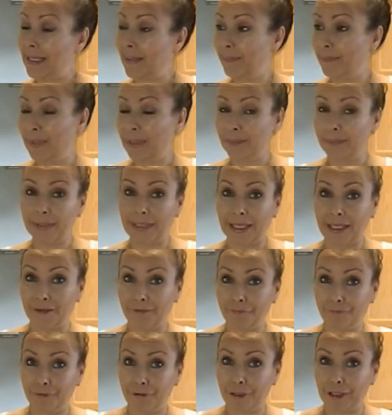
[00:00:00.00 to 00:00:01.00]
and
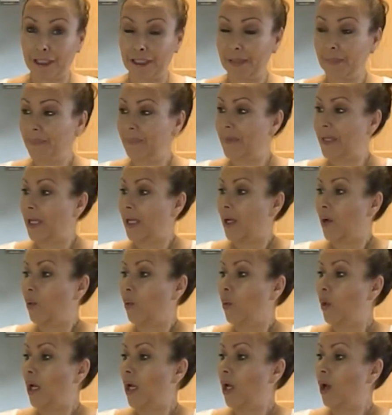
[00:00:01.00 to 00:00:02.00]
BPA free?
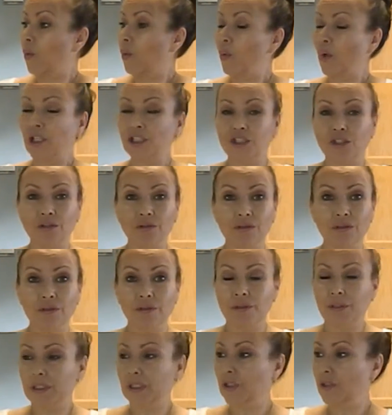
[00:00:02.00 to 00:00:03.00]
Well, what you
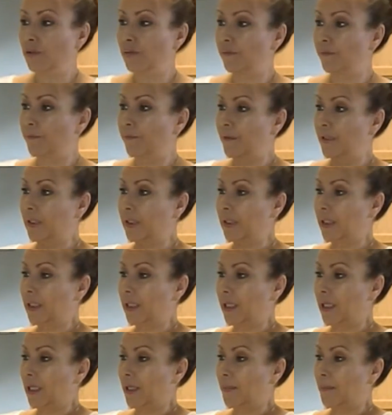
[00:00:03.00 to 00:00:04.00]
do is you fill it
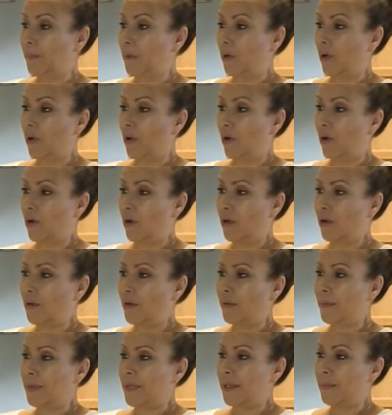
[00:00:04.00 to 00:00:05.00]
up all
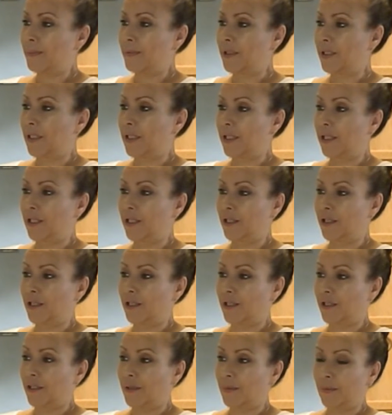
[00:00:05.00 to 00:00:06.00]
the way up to
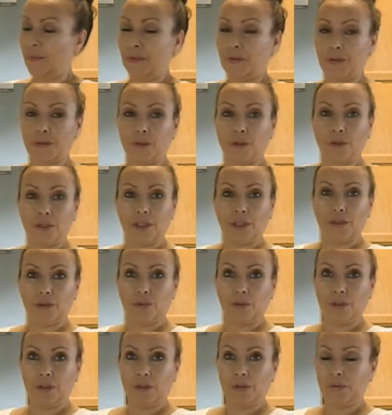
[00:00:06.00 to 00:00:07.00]
here with coconut
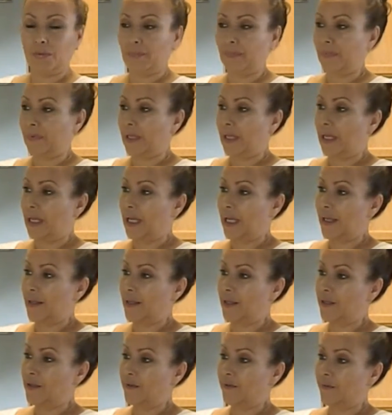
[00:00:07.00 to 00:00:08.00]
oil, and
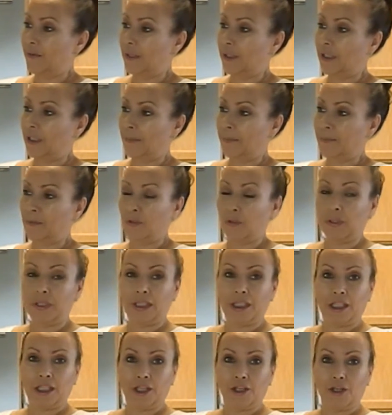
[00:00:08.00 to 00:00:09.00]
then you fill it up to
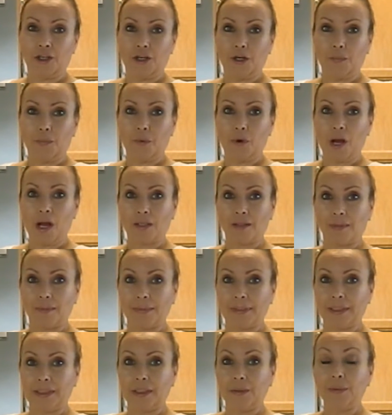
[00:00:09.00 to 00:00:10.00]
here
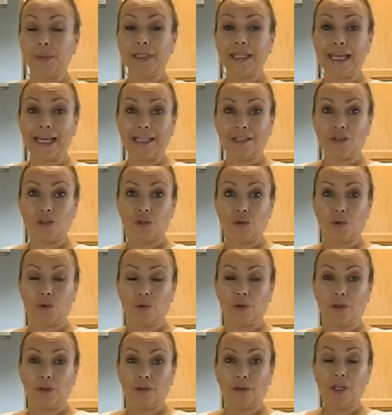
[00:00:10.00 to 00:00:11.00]
approximately with castor
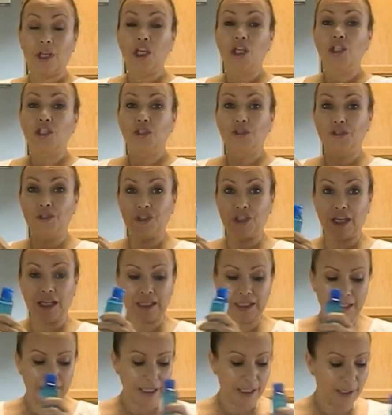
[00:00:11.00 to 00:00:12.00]
oil. You shake
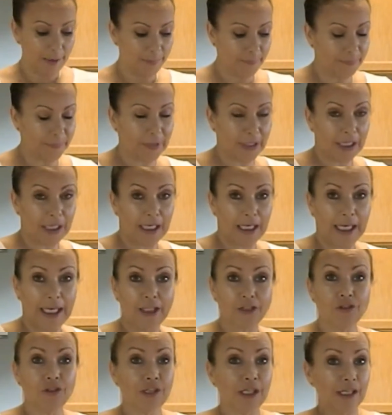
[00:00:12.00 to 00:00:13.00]
it up
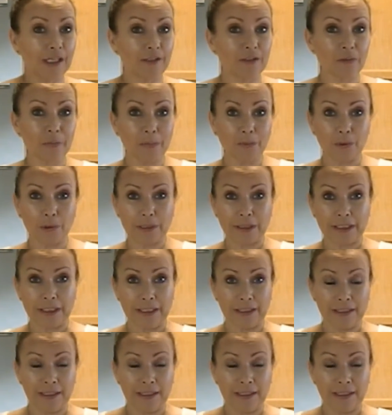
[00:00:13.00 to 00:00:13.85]
and you get a spoolie.